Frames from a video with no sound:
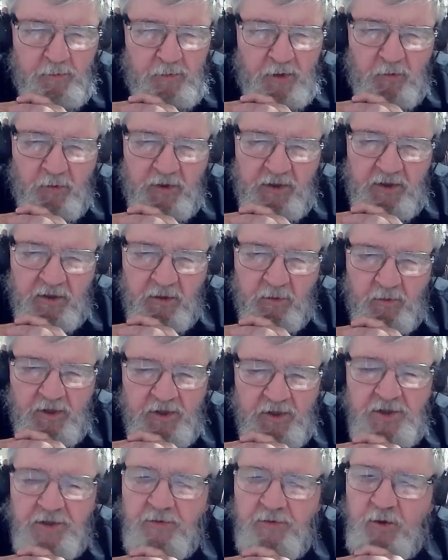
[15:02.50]
you'll be running the
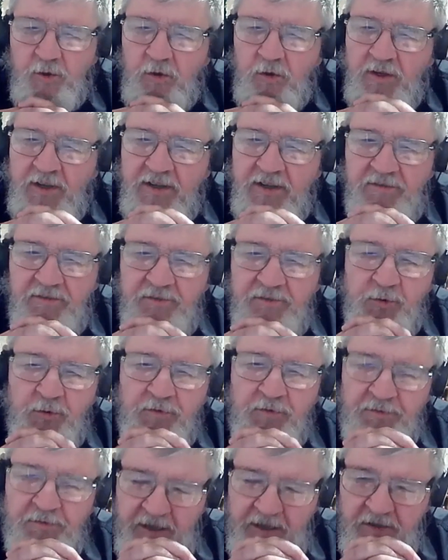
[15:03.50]
rest of your life.
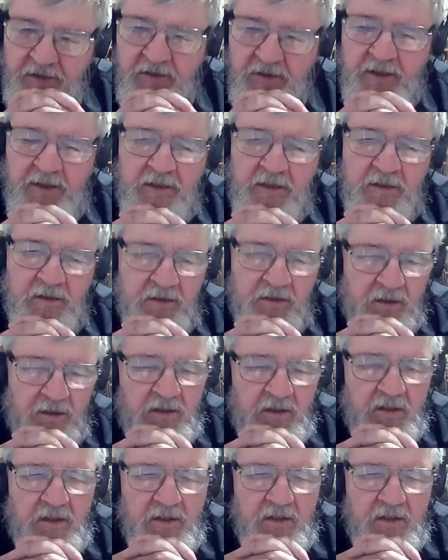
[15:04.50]
So face things. Yeah,